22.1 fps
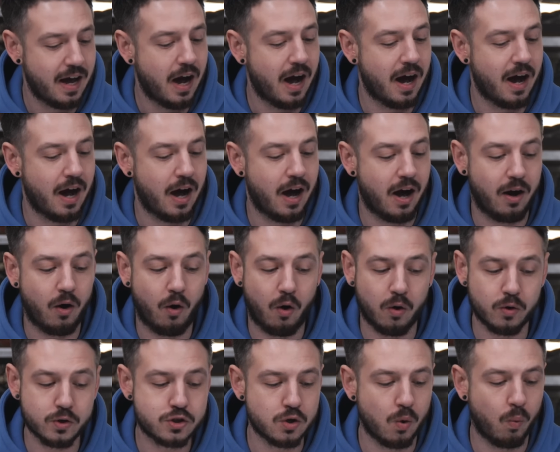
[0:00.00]
Uh,
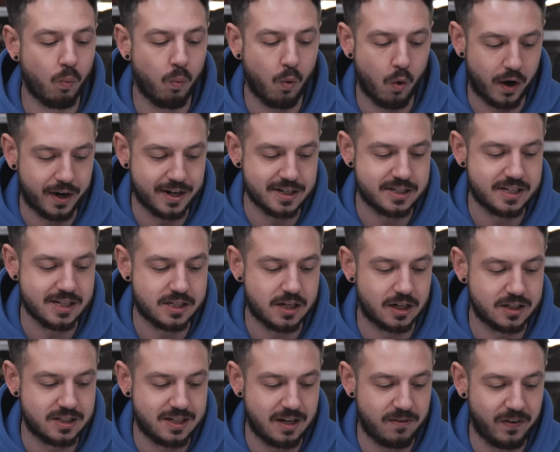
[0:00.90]
also warranty
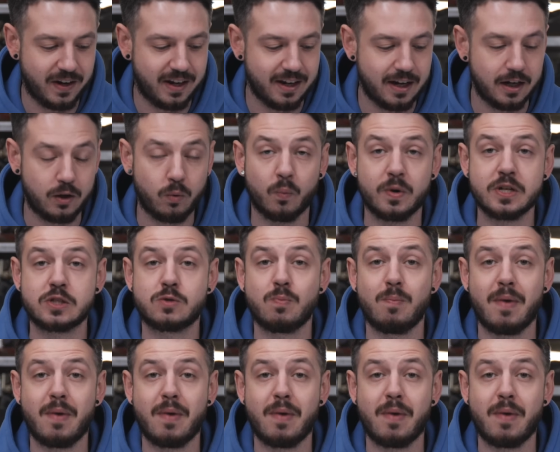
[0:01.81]
certificate with